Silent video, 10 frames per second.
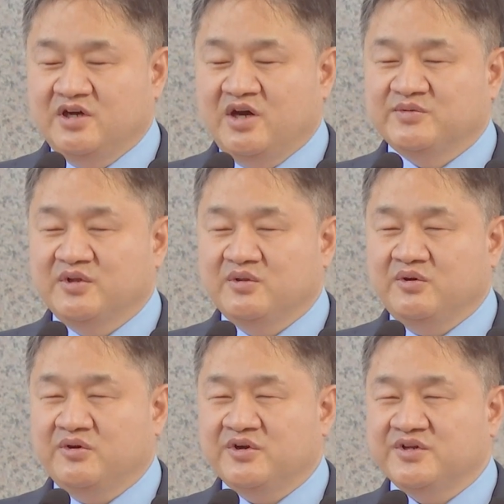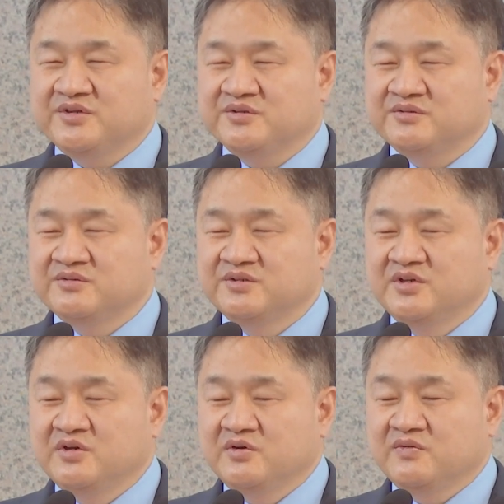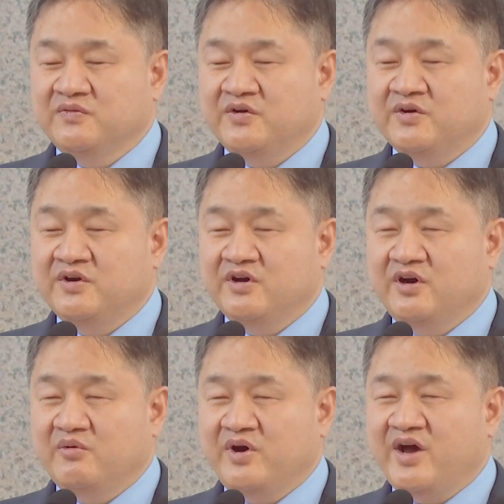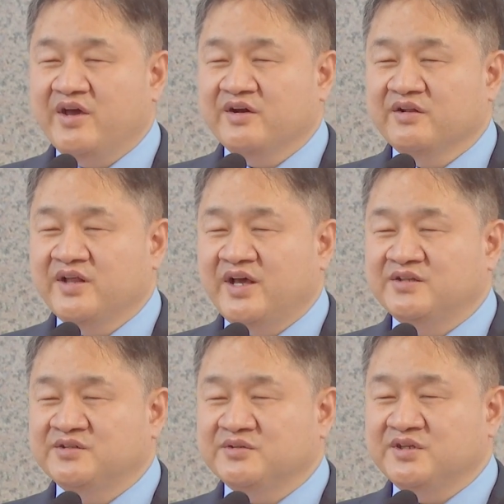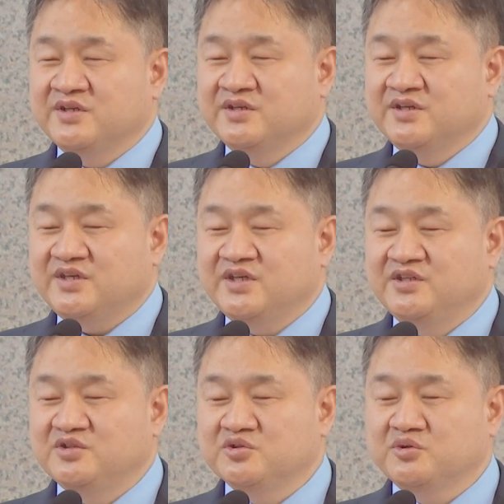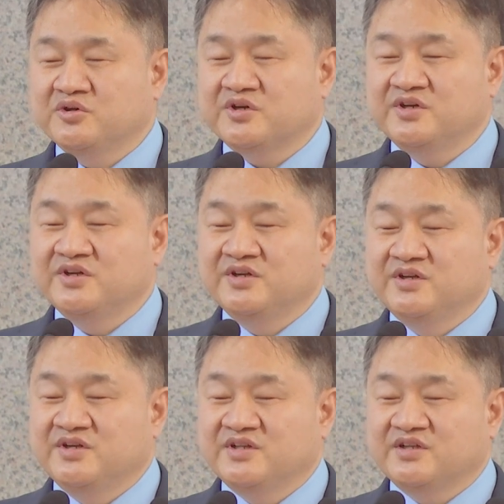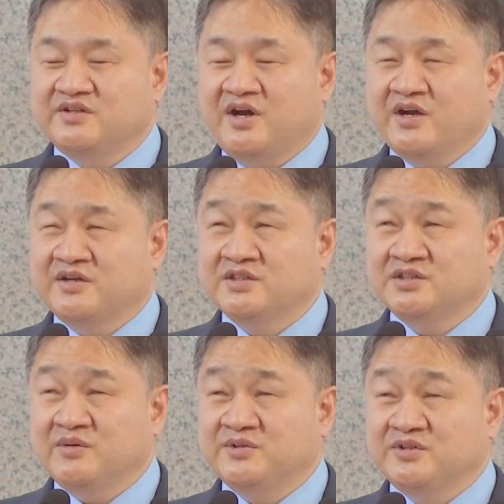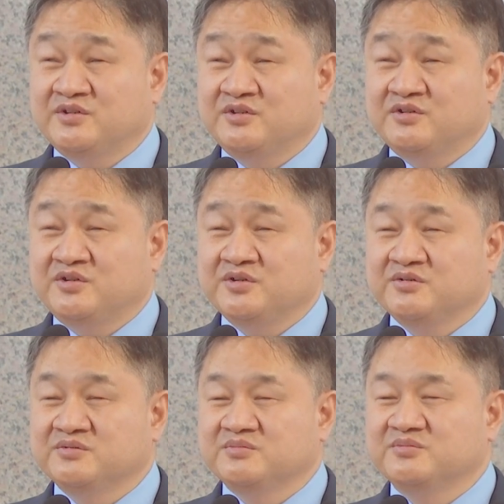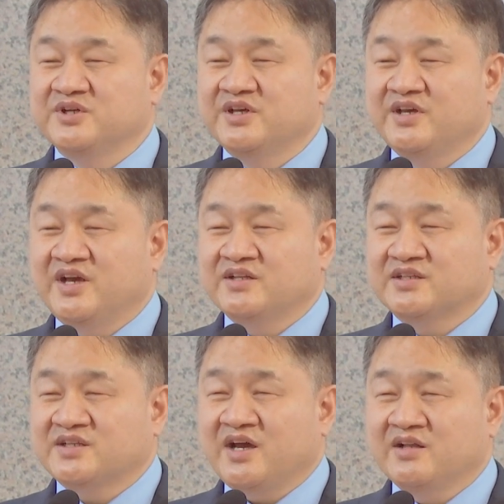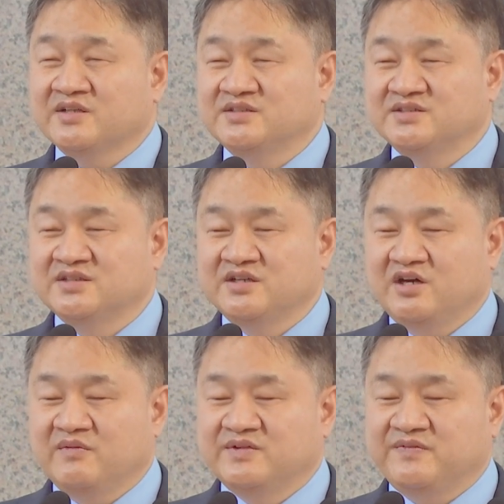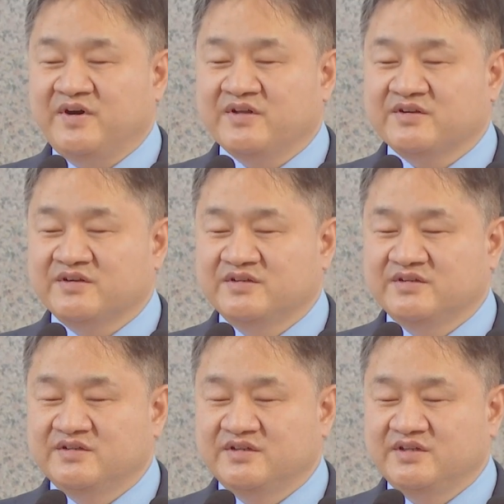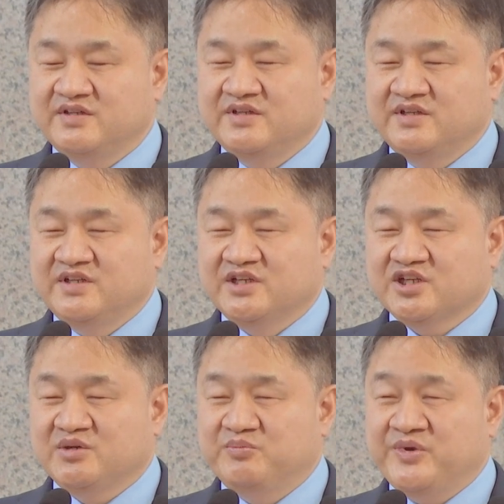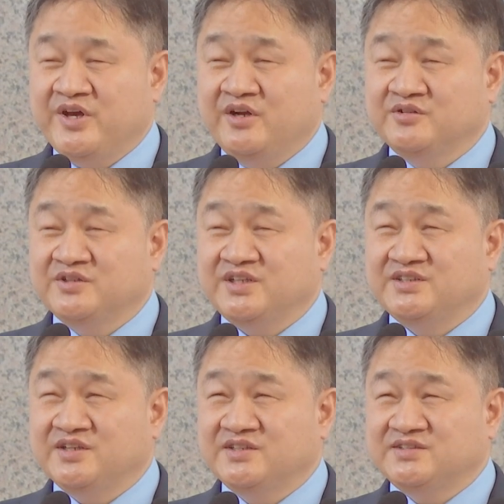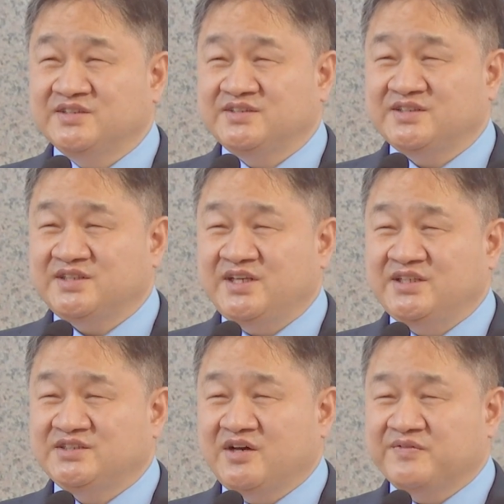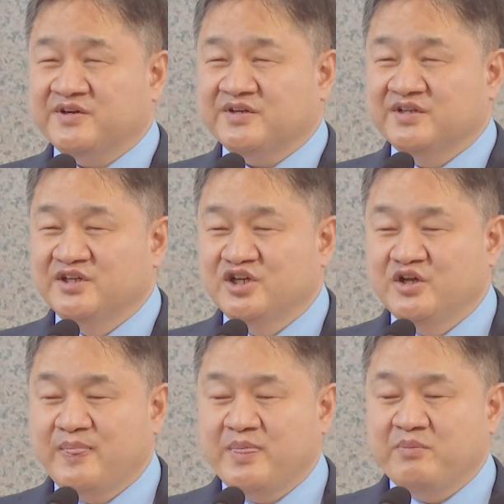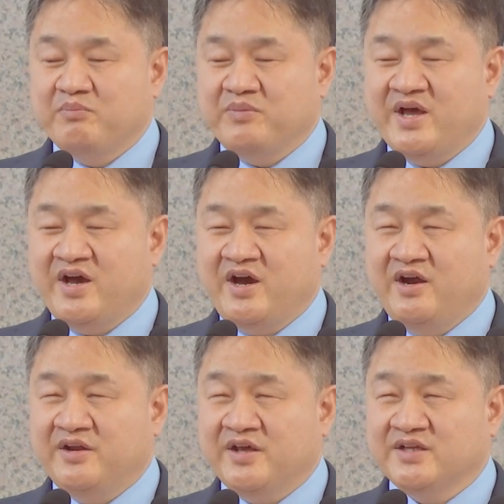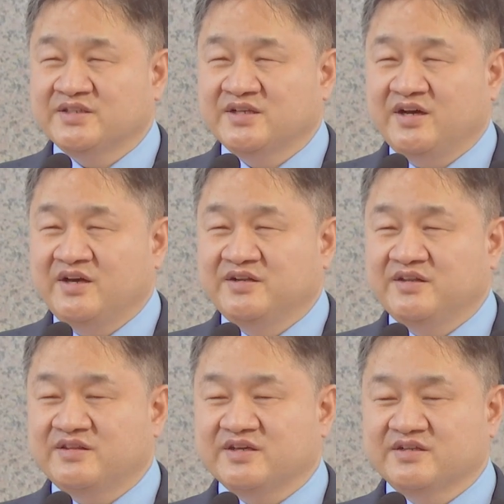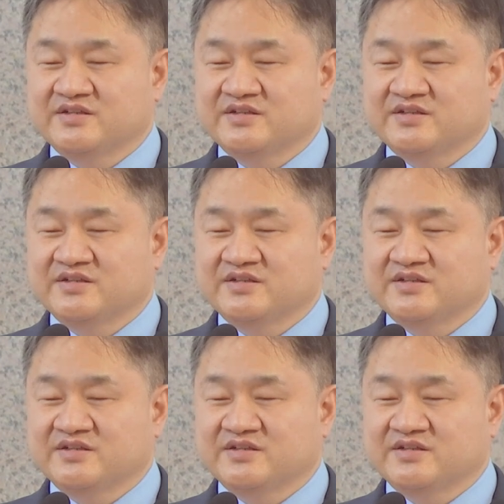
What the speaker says: of the Lord who for a while had to endure the darkness of the tomb and the silence of the Father. Compared to the injustices he suffered, my heartaches are nothing.